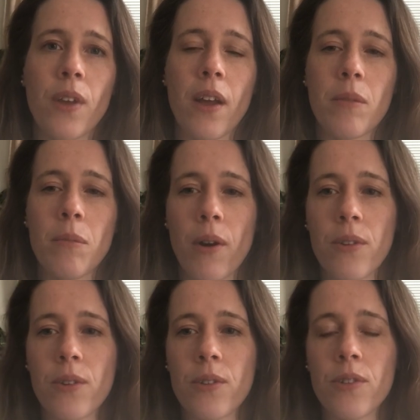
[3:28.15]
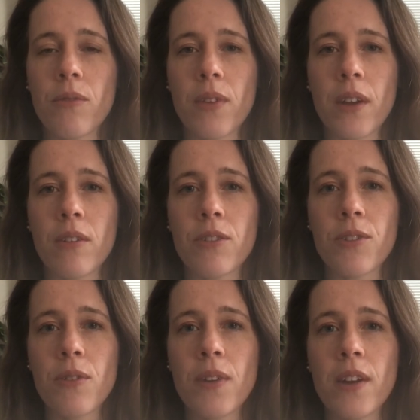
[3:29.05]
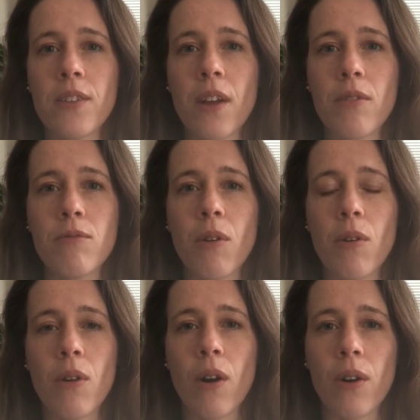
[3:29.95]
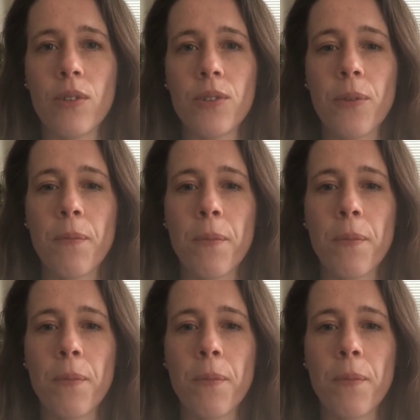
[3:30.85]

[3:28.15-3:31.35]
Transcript: and partners via surveys and phone calls.